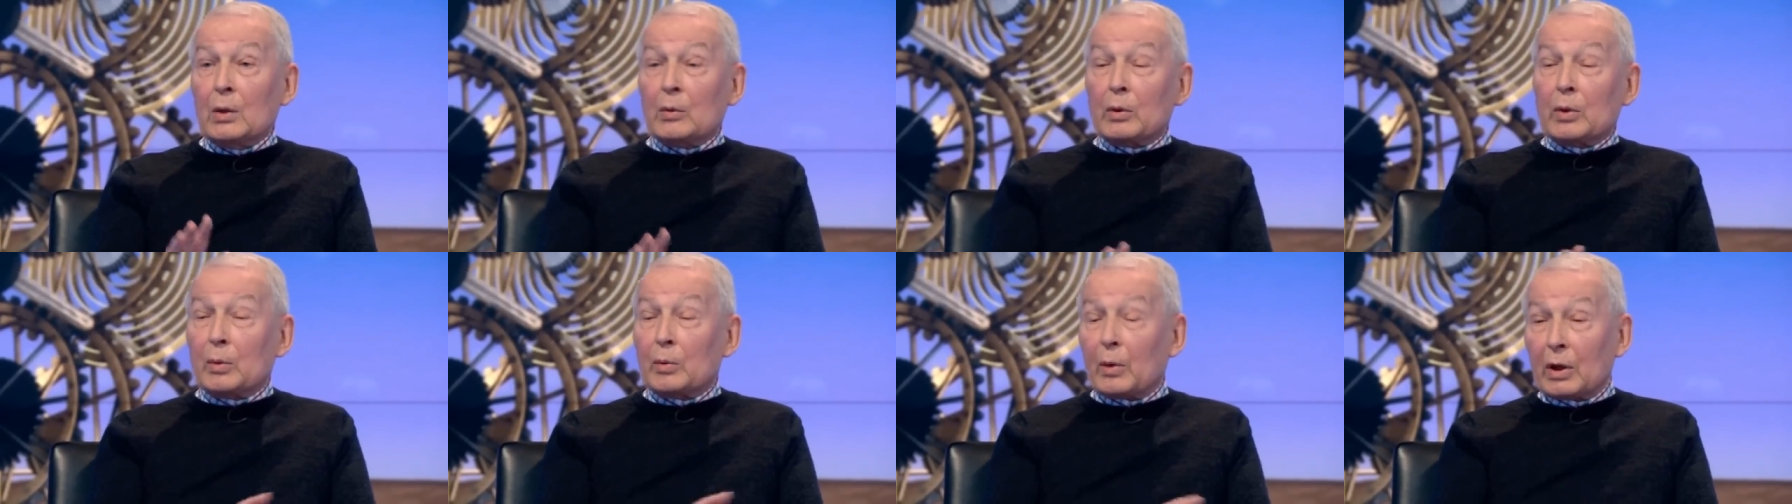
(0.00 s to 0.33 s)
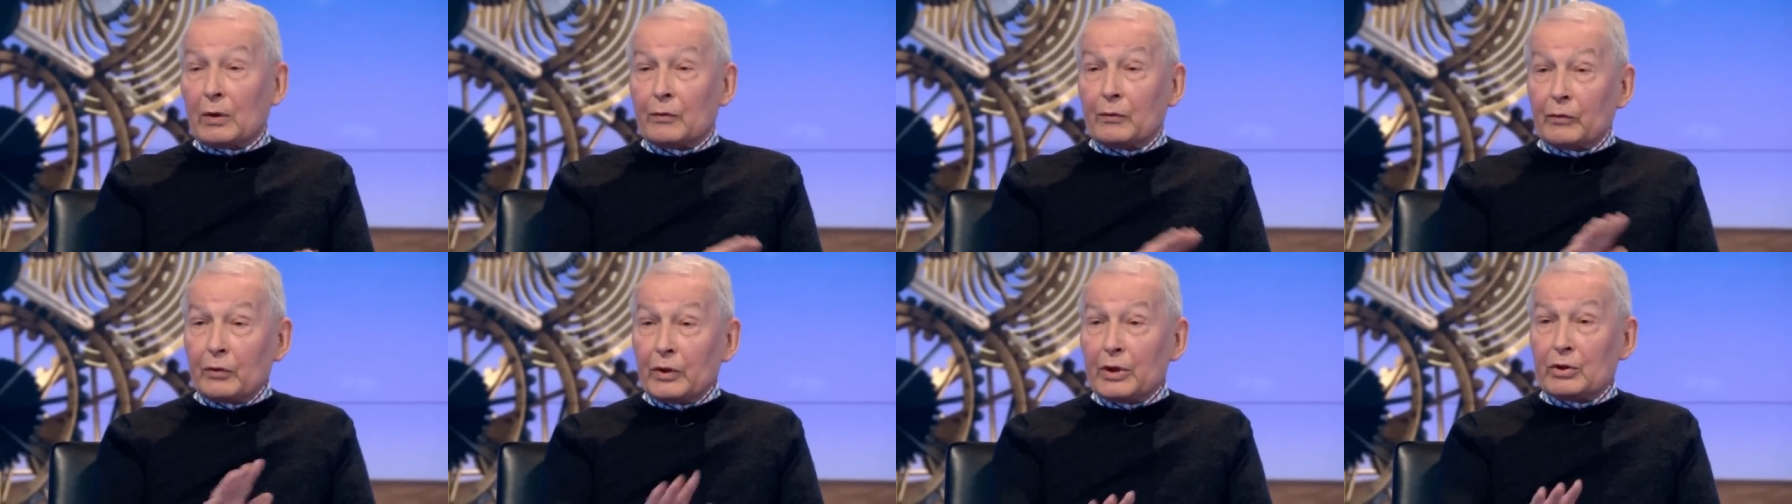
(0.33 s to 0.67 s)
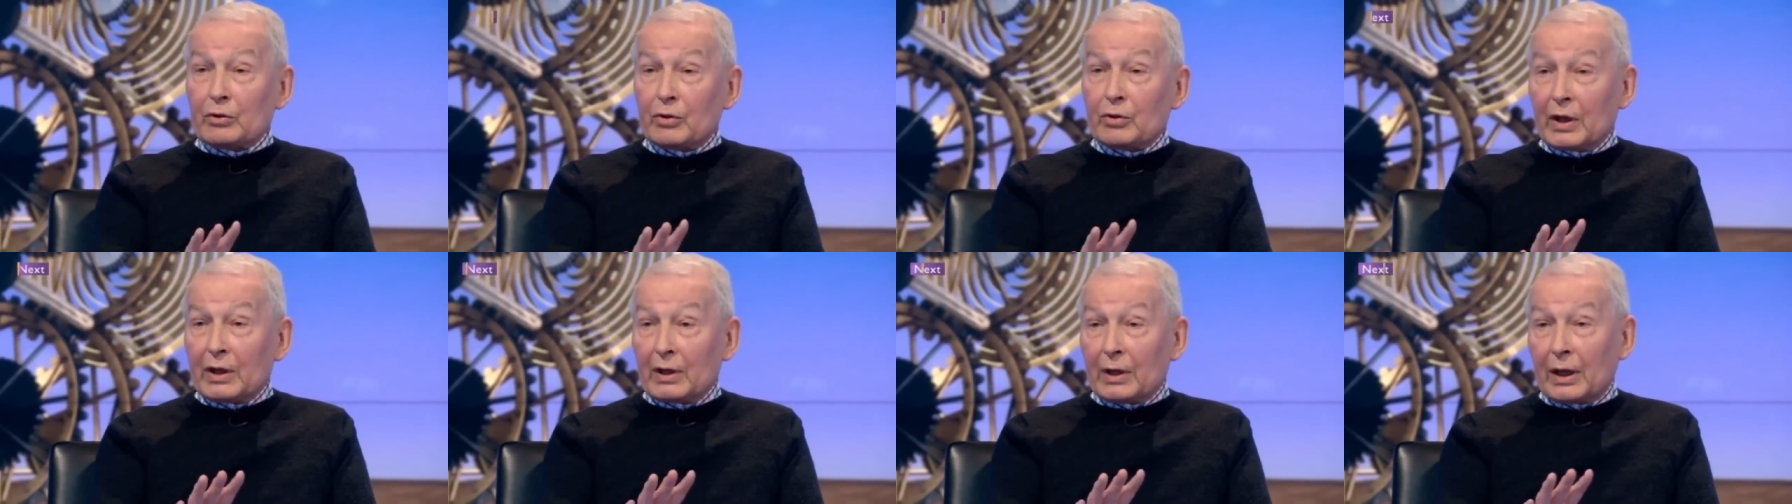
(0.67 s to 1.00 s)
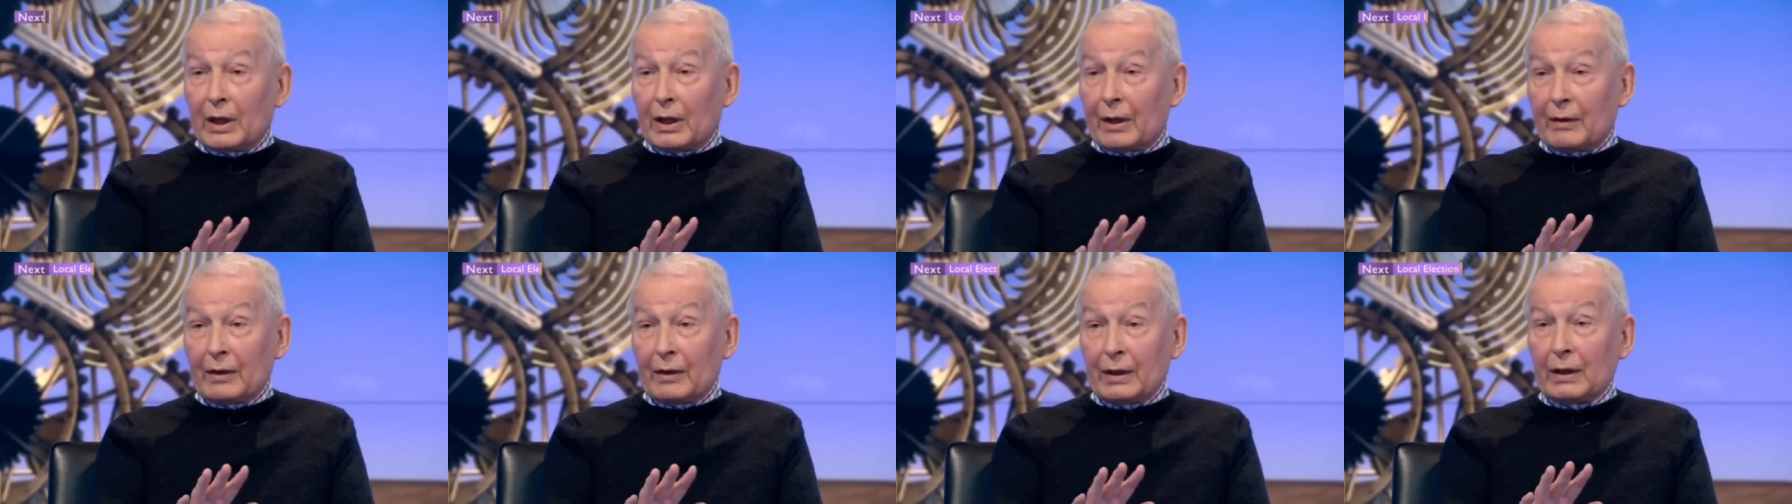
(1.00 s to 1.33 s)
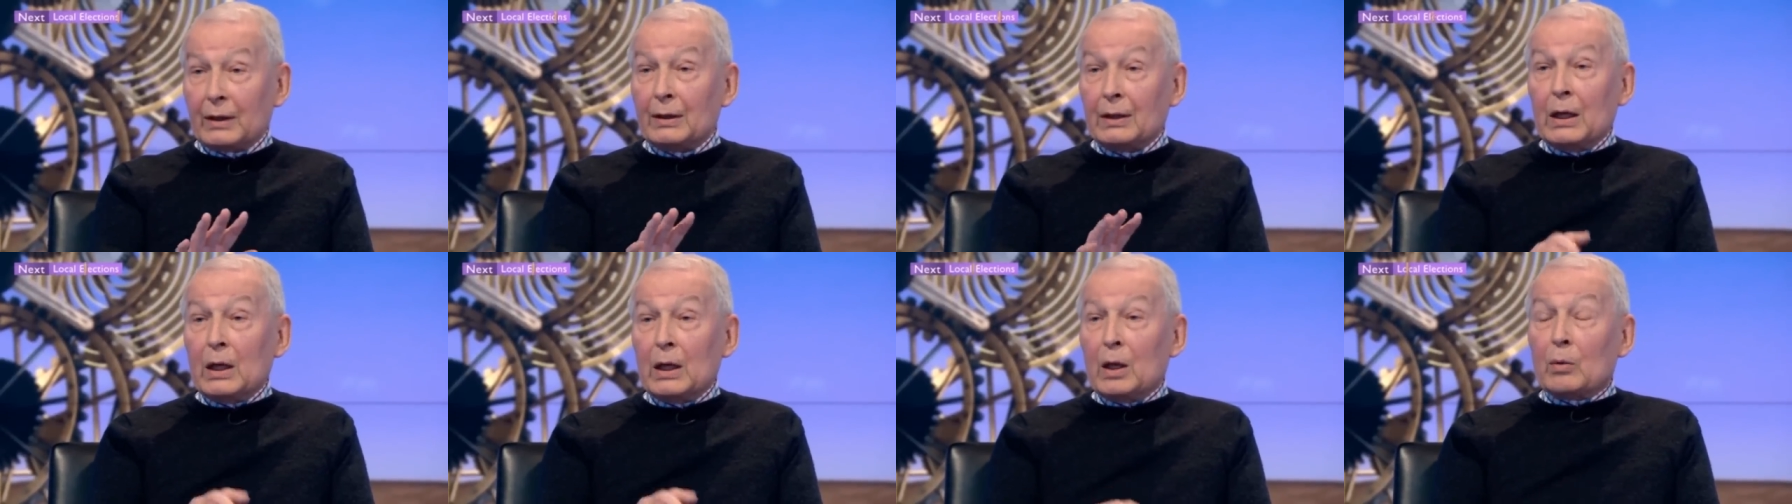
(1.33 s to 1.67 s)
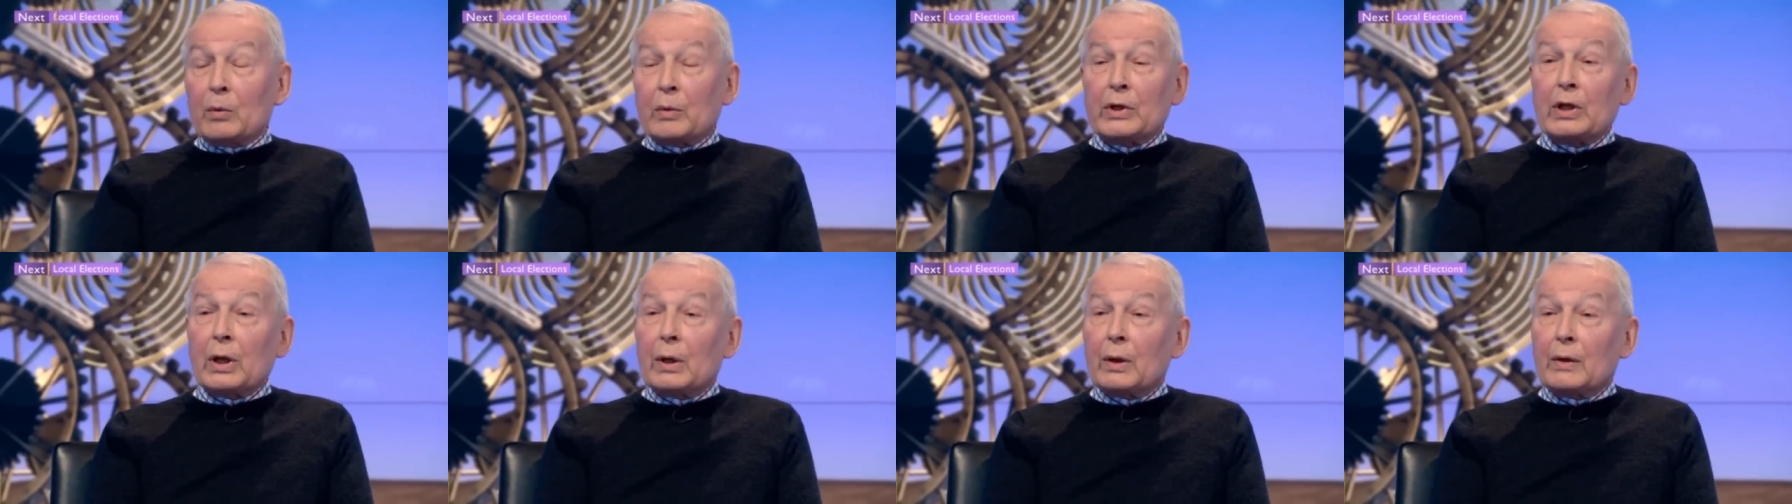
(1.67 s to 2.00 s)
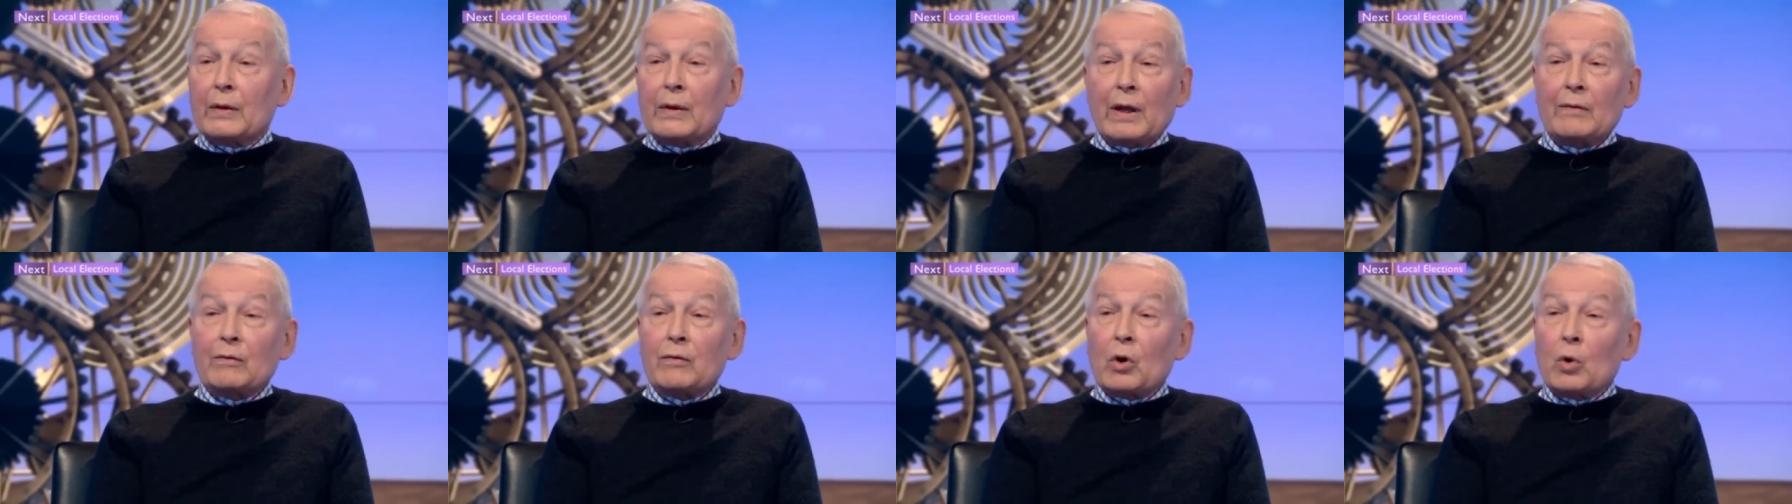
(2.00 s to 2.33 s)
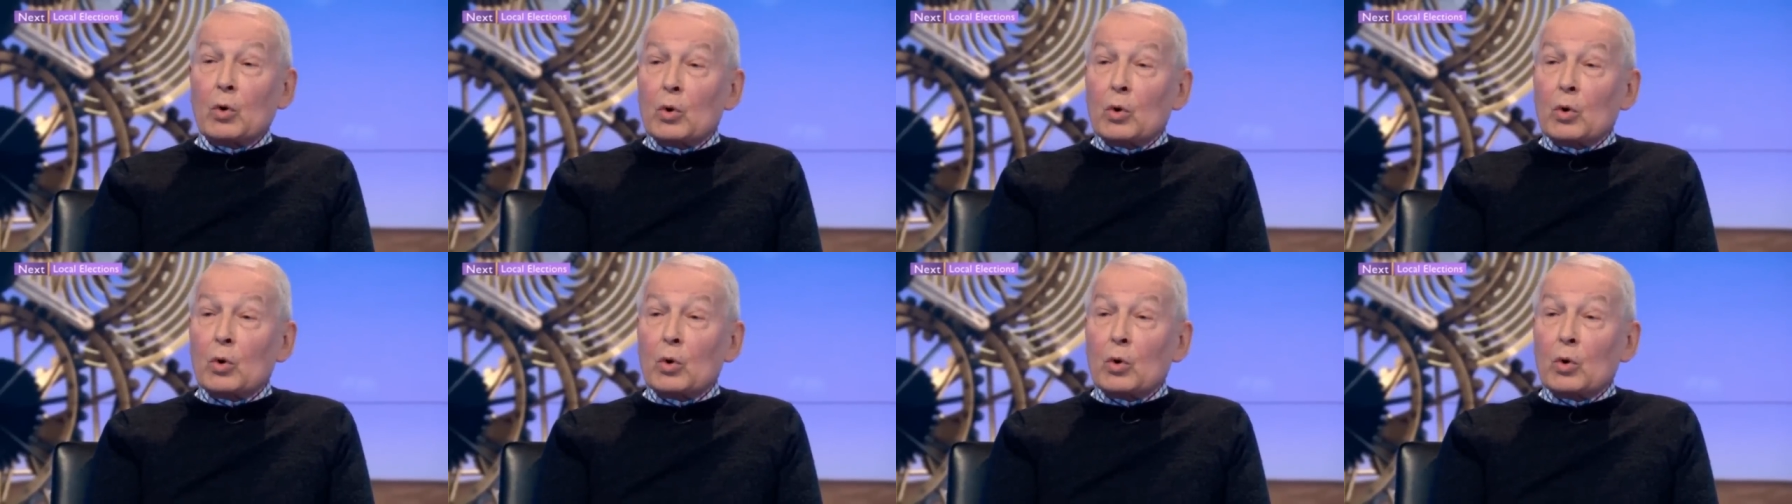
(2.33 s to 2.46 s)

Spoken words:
We want a free trade area. They've